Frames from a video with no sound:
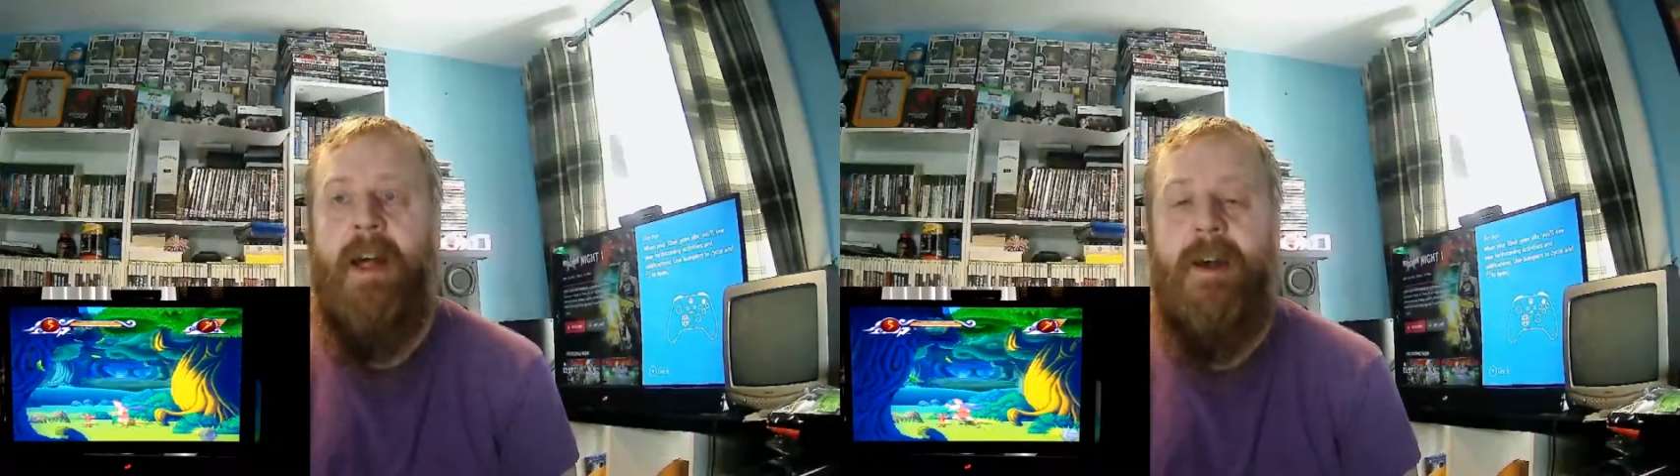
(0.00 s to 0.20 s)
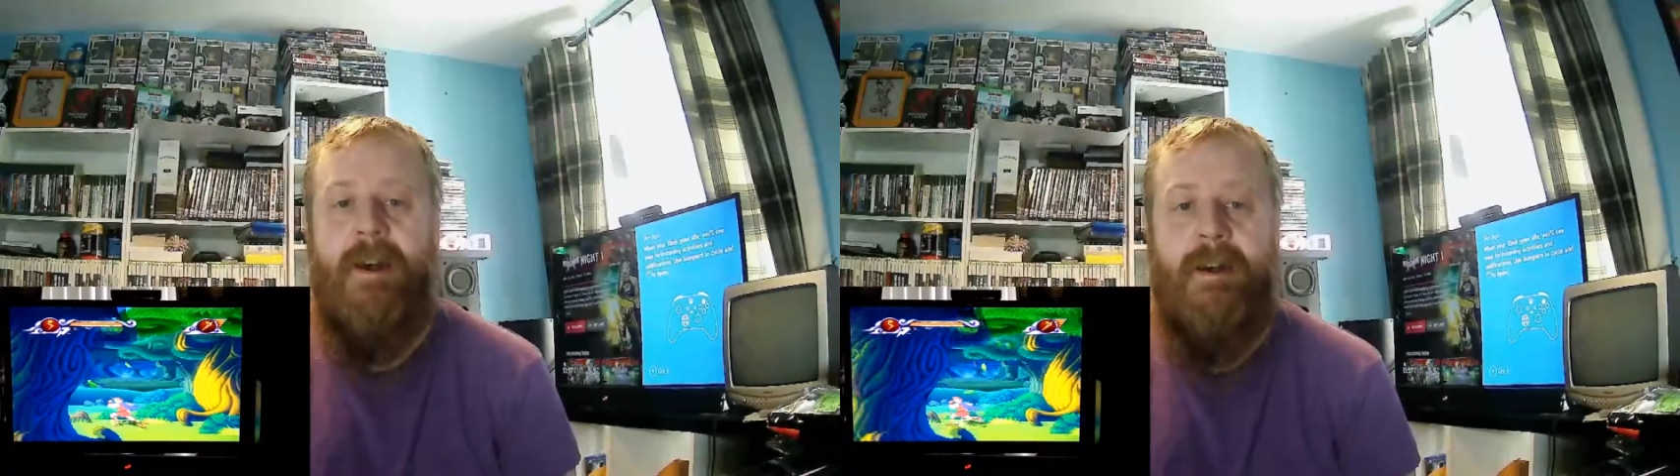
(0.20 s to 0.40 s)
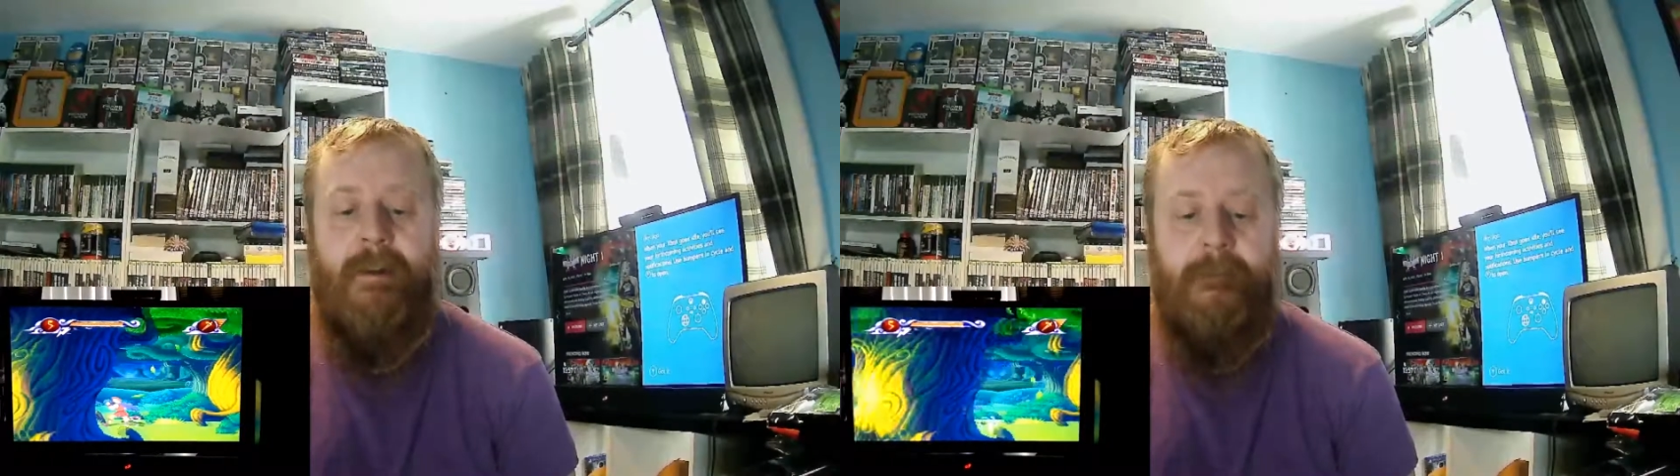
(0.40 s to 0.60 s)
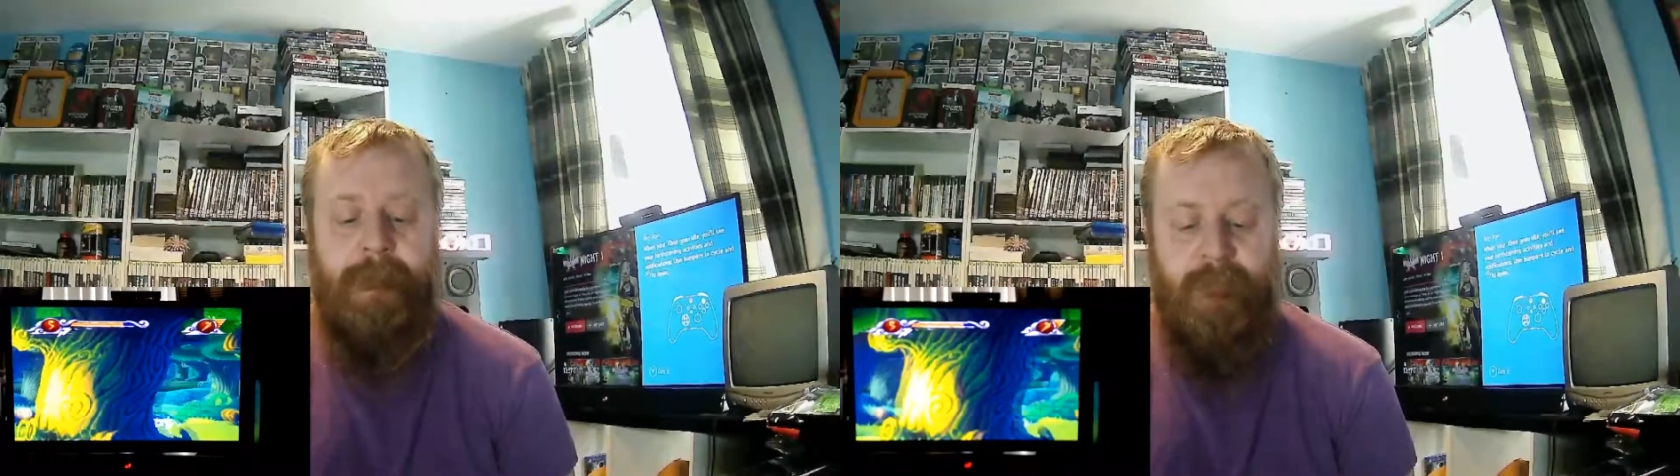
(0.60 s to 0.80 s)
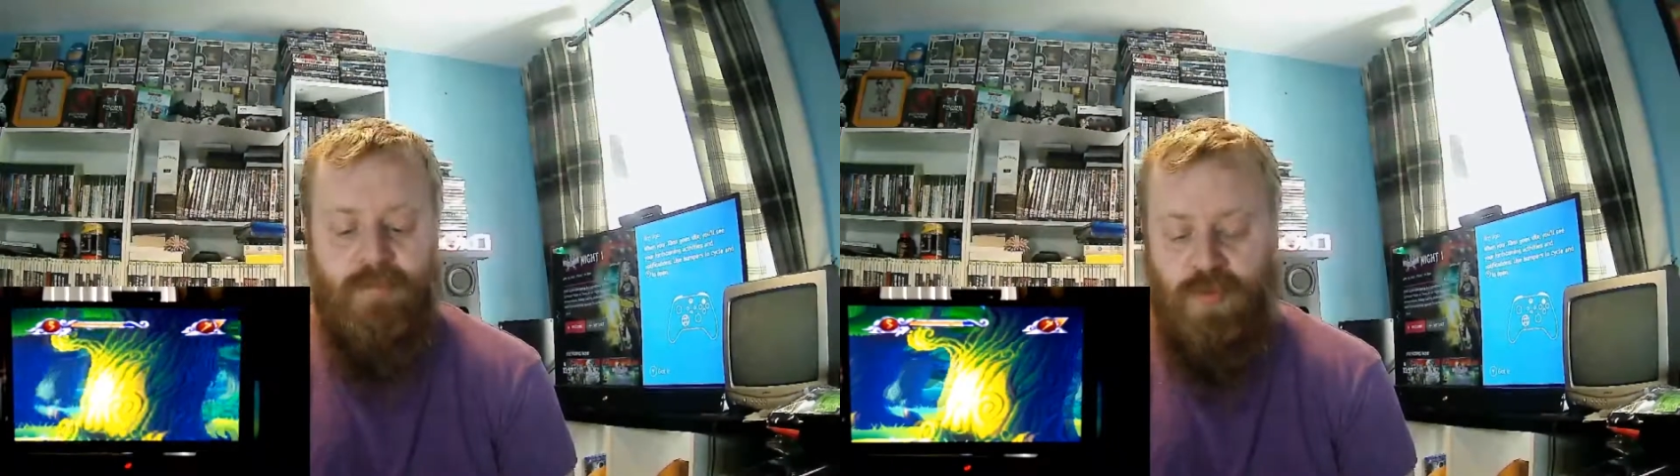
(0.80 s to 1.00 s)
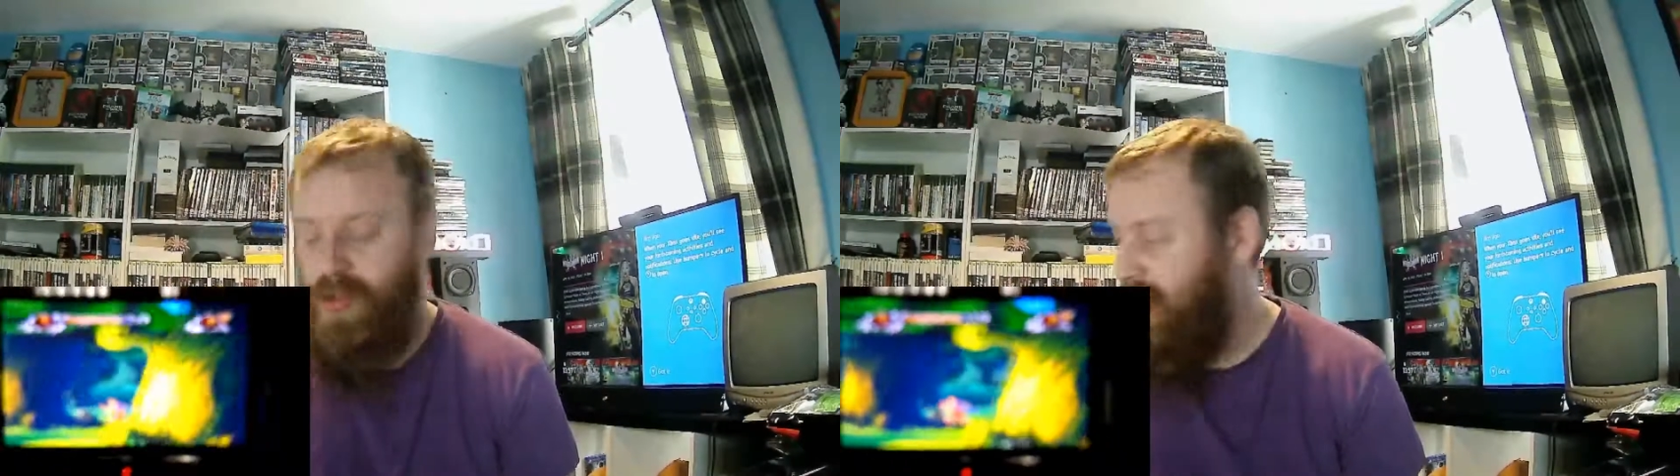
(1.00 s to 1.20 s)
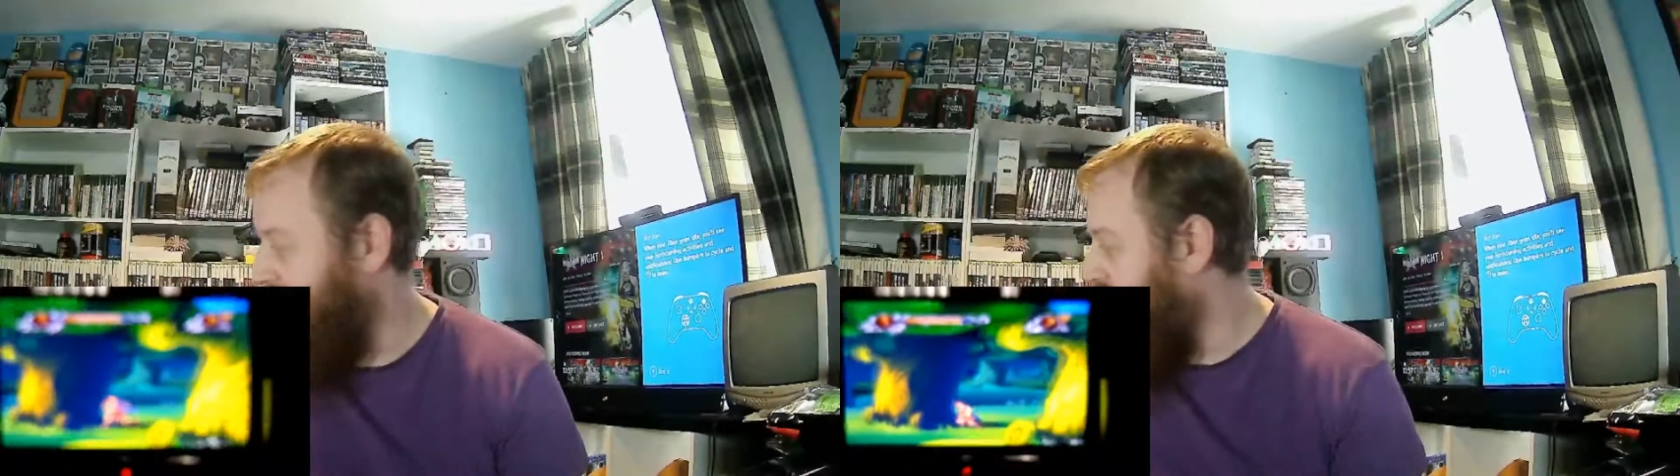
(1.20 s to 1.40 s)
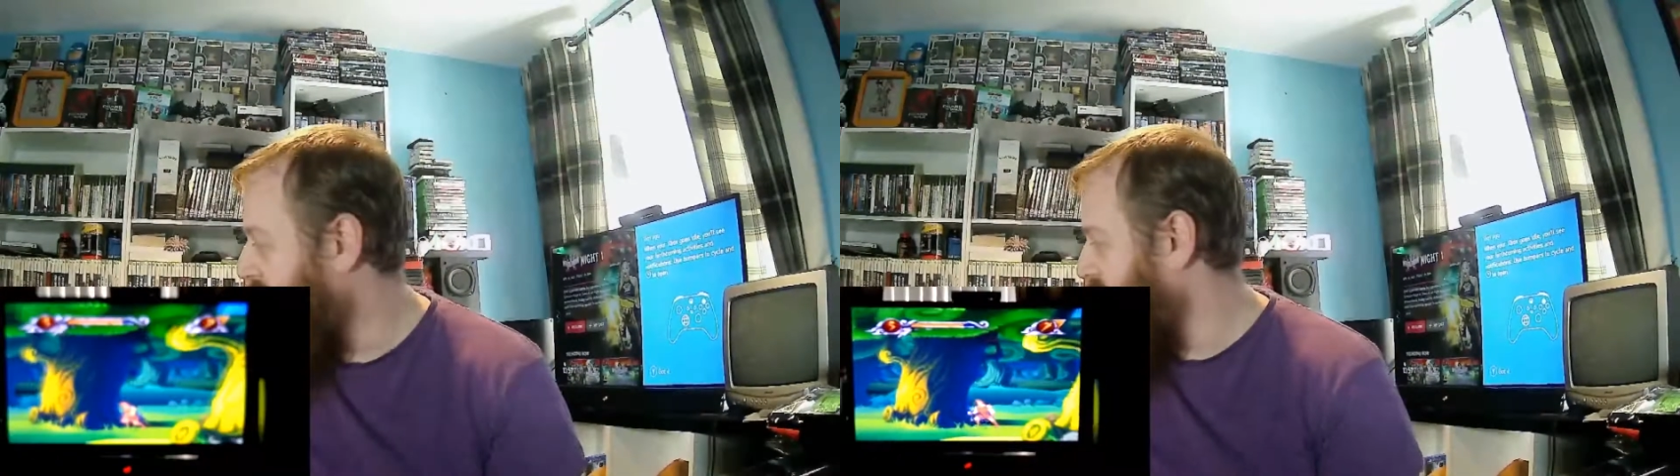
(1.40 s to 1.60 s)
There's a